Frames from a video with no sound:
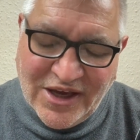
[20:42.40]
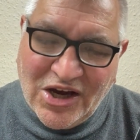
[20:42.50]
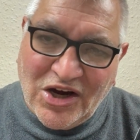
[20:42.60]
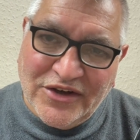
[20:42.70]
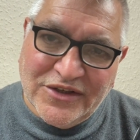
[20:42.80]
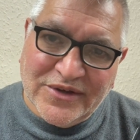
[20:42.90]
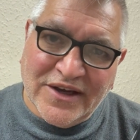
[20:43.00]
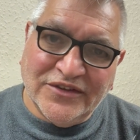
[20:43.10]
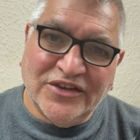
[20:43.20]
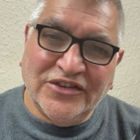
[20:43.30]
Are you
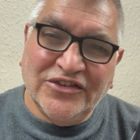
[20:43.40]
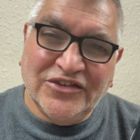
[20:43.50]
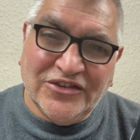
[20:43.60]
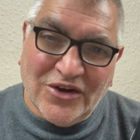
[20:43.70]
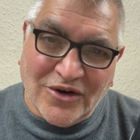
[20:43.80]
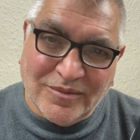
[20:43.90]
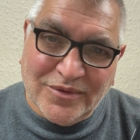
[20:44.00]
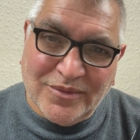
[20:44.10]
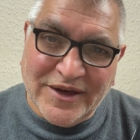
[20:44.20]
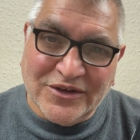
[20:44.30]
going to stop
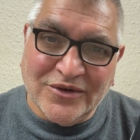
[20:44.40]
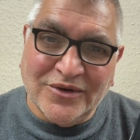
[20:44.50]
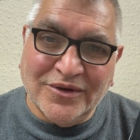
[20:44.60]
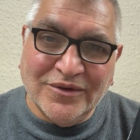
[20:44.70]
when you're